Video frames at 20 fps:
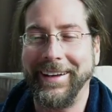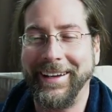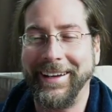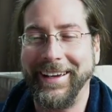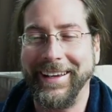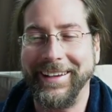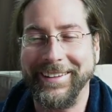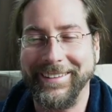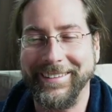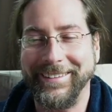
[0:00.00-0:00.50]

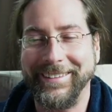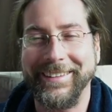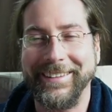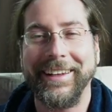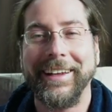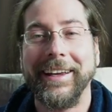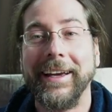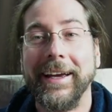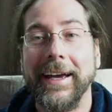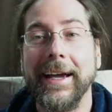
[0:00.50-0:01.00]

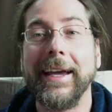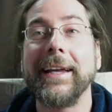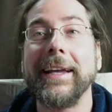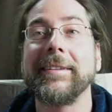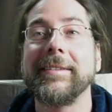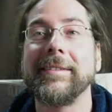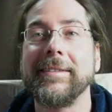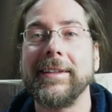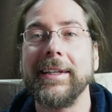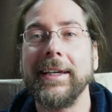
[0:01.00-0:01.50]
I get a
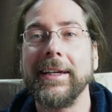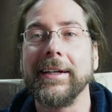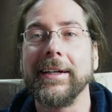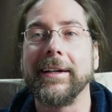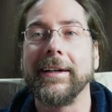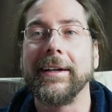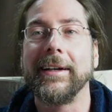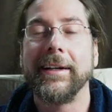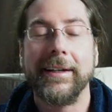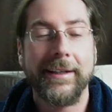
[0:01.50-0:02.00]
sticker
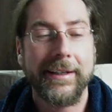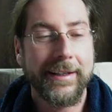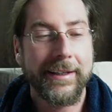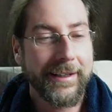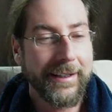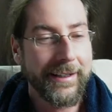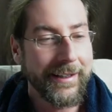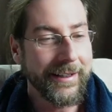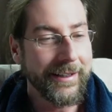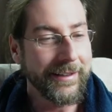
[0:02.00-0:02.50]

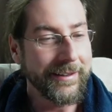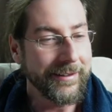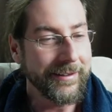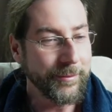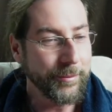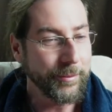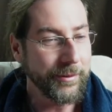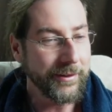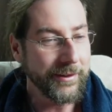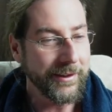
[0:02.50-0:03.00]
and
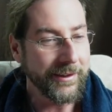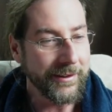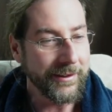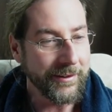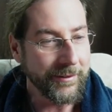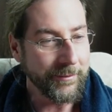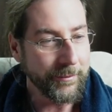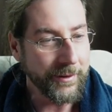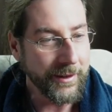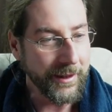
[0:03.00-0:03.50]
just put it
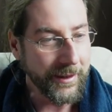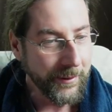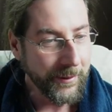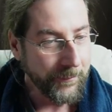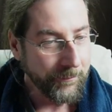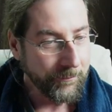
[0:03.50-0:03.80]
on me.